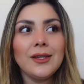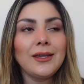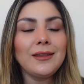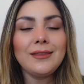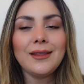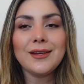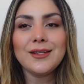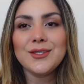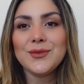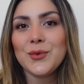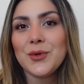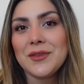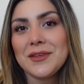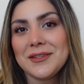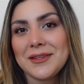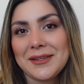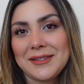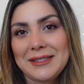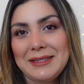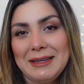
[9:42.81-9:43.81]
And that is where
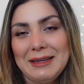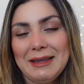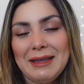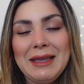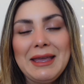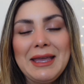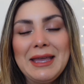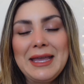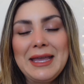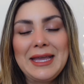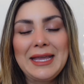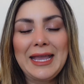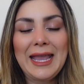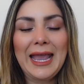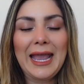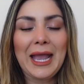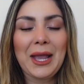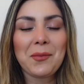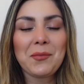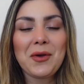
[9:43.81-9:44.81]
this idea
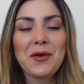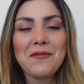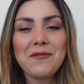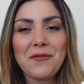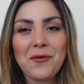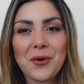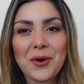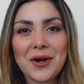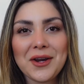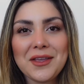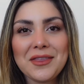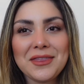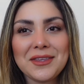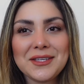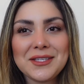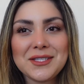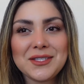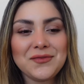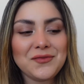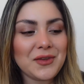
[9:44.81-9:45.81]
came for
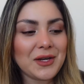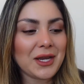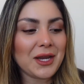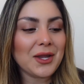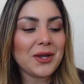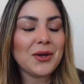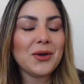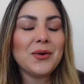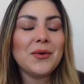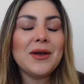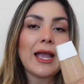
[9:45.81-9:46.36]
this video.